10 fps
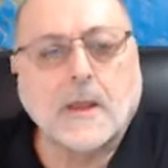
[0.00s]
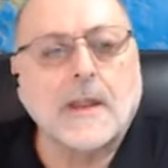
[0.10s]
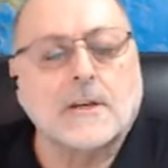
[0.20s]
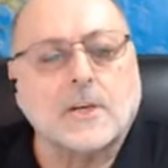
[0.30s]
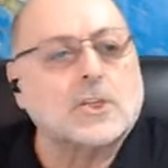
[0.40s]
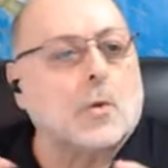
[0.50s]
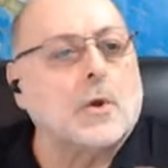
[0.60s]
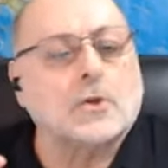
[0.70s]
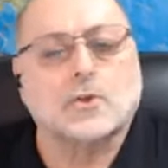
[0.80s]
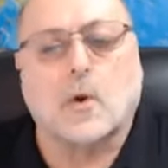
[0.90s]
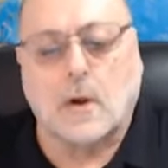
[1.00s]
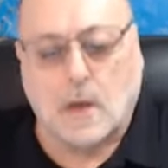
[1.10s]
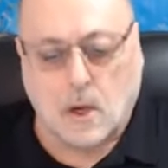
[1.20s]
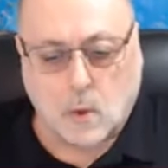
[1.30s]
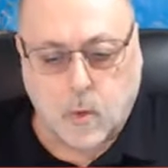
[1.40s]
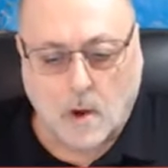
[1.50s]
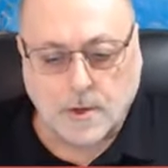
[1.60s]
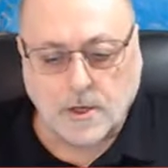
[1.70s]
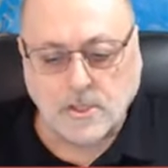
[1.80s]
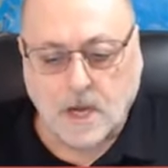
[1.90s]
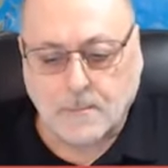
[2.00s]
Now, just a real short little quote here. J.